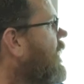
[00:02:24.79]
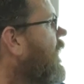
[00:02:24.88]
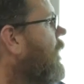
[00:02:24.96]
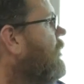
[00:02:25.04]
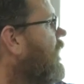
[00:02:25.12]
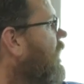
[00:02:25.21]

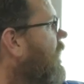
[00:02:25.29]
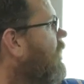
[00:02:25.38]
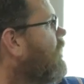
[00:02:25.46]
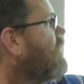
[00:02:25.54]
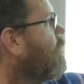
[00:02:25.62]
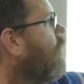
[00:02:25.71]
The
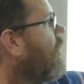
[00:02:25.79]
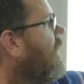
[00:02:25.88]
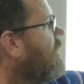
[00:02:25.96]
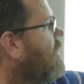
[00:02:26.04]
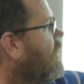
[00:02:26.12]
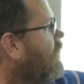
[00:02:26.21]
ear is more
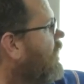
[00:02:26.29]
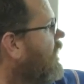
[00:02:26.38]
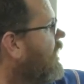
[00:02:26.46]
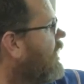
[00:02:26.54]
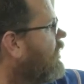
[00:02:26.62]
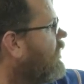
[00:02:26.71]
anterior
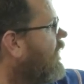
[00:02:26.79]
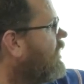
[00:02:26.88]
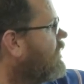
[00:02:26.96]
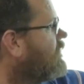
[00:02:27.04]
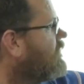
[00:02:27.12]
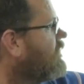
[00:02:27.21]
in
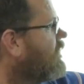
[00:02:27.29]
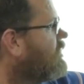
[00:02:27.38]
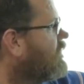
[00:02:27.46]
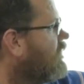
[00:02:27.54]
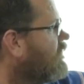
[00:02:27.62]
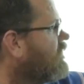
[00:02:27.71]

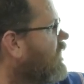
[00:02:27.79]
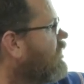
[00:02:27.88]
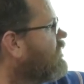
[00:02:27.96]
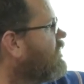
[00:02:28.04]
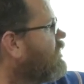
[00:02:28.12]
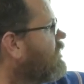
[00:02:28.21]

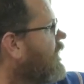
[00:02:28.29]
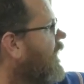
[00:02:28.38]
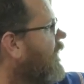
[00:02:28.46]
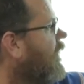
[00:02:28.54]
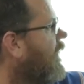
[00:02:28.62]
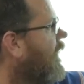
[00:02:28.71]
craniosynostosis,
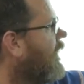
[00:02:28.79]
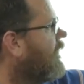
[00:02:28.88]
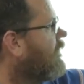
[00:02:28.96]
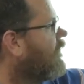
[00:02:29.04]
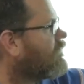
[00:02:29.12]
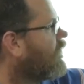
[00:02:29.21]

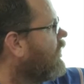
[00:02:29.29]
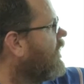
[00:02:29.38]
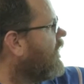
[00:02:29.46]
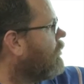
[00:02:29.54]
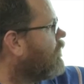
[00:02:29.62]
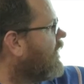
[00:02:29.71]
in
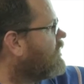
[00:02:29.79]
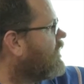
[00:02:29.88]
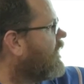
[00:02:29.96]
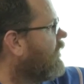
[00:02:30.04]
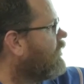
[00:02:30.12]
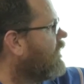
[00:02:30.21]

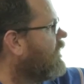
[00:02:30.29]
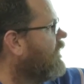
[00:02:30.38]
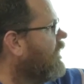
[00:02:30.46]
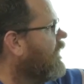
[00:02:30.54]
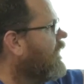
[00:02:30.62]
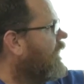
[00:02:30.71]
plagioccephaly,
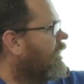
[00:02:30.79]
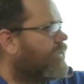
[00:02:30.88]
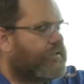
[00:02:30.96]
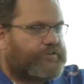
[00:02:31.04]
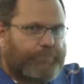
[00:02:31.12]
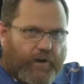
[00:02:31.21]
and it
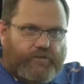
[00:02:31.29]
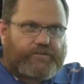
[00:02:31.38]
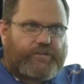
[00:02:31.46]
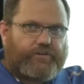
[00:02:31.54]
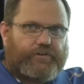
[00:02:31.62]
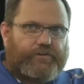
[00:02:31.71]
is
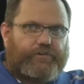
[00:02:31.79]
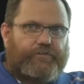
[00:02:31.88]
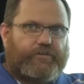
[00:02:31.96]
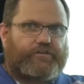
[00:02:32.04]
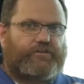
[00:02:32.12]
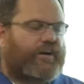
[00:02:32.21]
posterior if
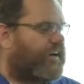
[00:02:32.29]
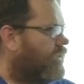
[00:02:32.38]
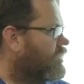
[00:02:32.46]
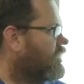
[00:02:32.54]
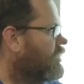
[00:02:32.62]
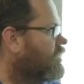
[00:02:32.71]
there is
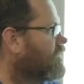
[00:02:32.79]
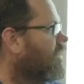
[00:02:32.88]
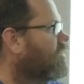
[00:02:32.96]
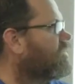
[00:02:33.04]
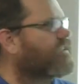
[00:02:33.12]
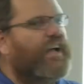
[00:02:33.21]

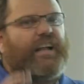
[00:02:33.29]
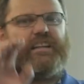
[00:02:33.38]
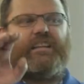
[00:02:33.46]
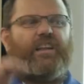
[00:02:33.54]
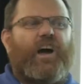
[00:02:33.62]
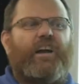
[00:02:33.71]
craniosynostosis.
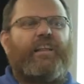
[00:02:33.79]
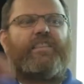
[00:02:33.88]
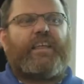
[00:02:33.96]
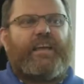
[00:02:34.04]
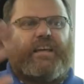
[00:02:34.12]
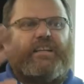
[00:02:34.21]
None of
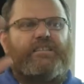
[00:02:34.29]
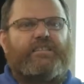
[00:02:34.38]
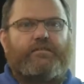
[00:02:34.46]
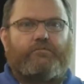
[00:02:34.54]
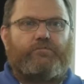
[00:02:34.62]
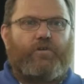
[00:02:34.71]

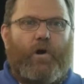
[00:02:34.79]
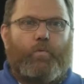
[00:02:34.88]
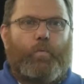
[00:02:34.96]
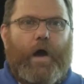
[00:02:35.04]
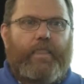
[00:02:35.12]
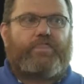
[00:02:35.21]
these, not
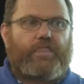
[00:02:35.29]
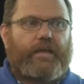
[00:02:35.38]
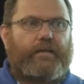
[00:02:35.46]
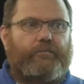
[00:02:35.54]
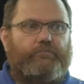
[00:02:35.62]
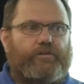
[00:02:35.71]
one
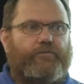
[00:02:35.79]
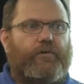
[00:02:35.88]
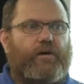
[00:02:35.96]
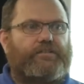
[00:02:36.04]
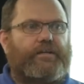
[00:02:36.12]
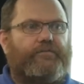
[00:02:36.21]
thing
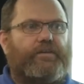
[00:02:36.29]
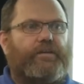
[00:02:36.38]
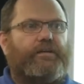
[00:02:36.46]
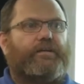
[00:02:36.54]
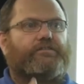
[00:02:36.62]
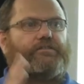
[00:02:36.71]
defines everything.